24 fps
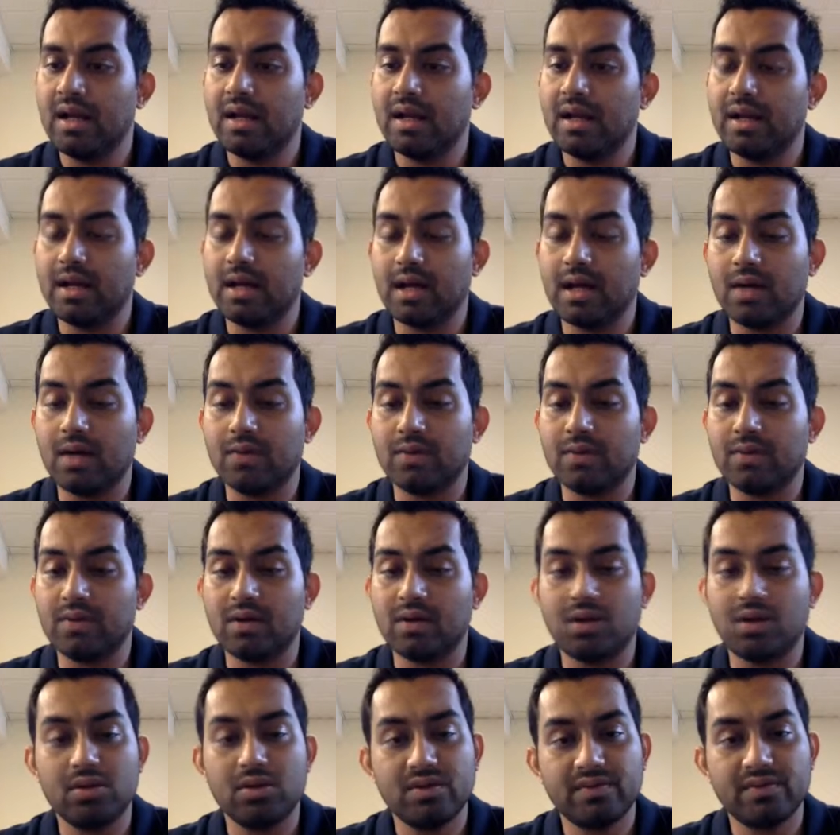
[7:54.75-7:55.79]
Now with
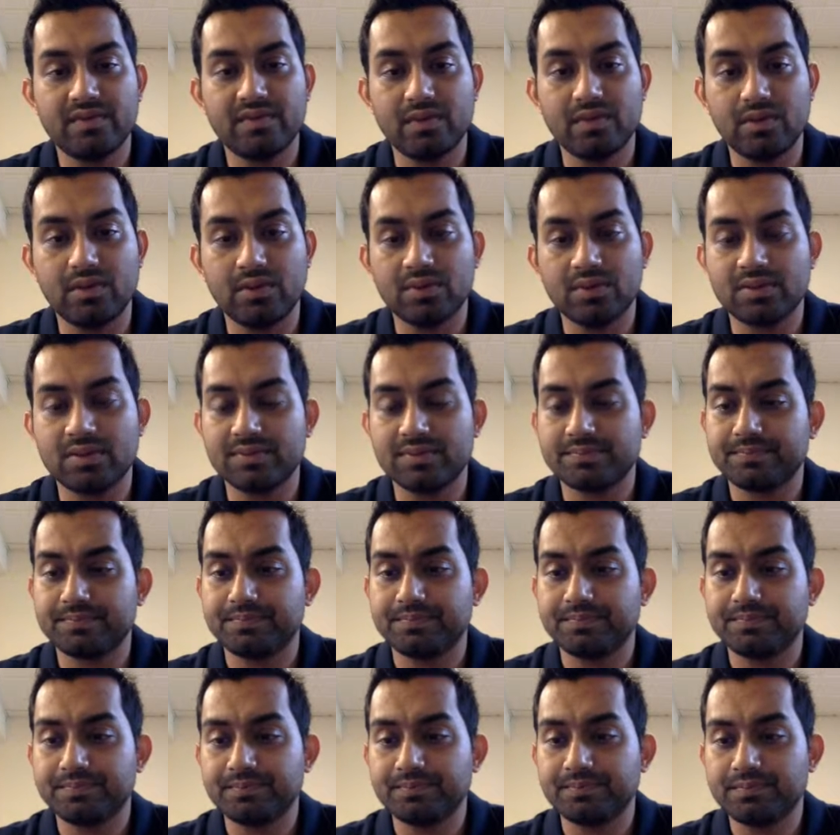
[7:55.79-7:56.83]
all your photos,
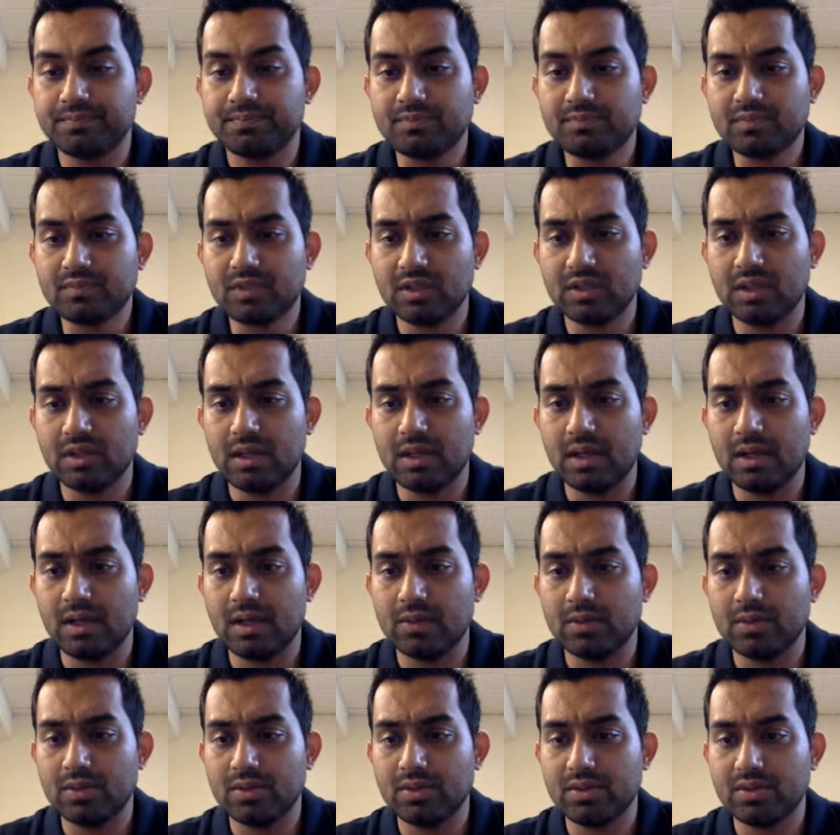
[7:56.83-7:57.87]

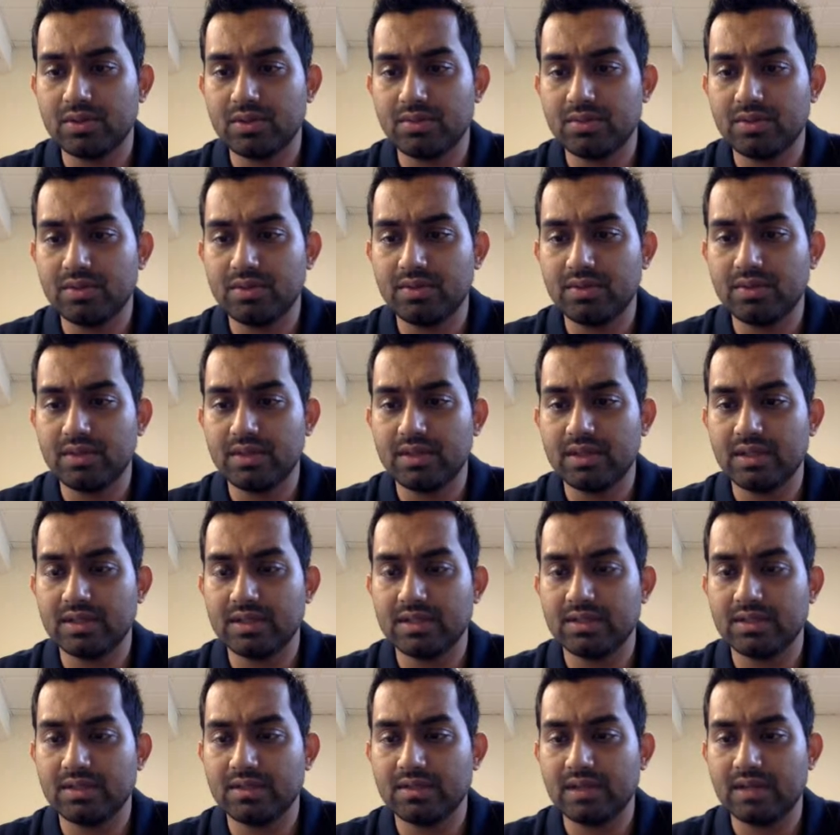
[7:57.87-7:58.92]
what you should be doing is
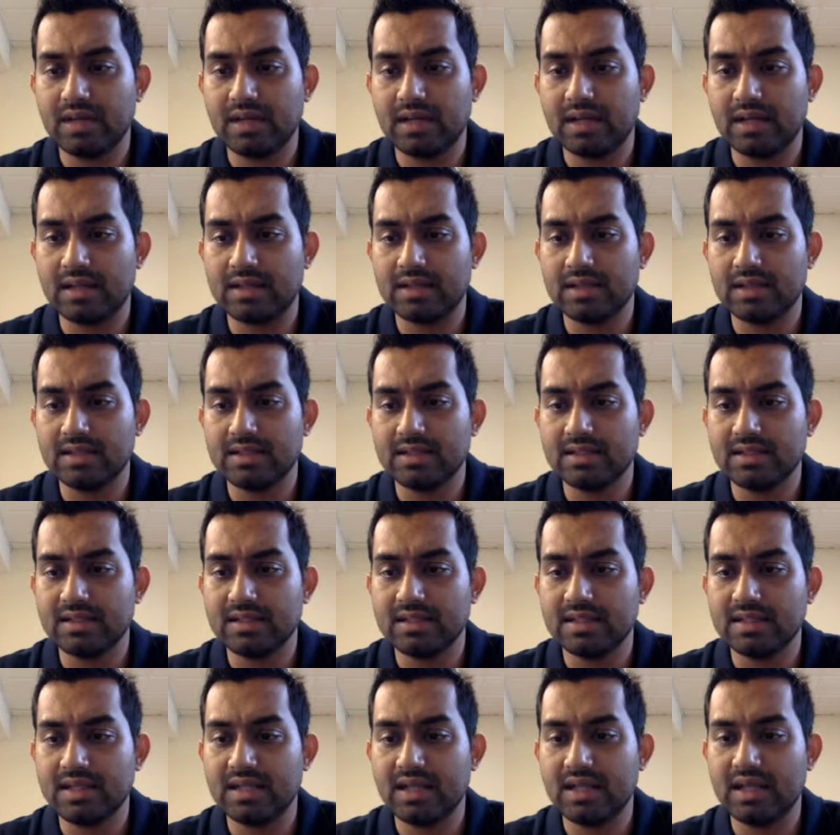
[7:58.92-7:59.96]
looking at this
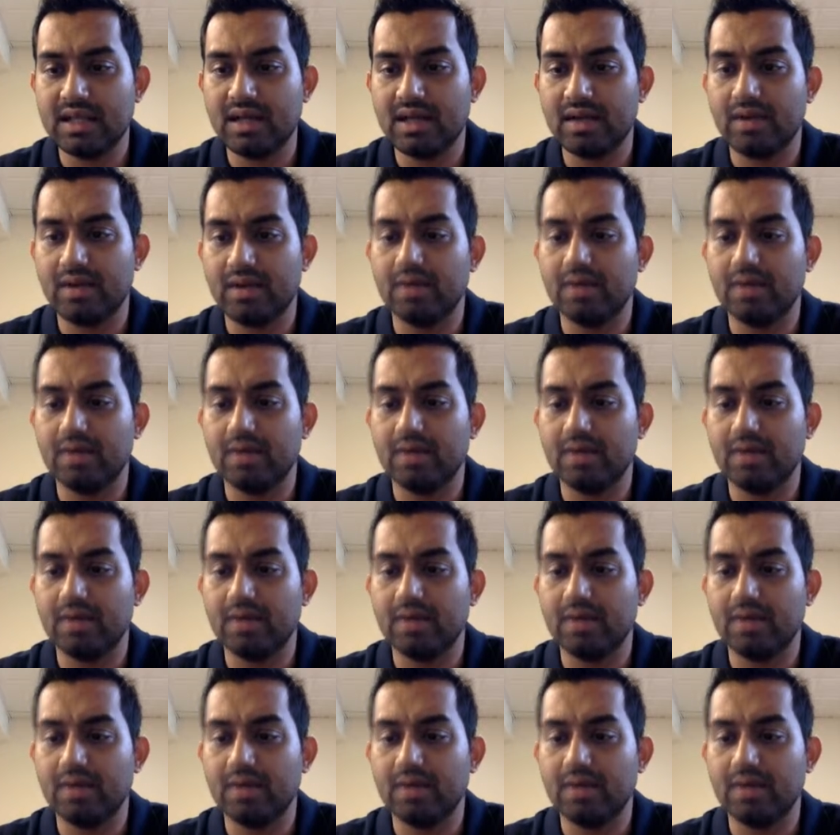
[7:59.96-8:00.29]
detail area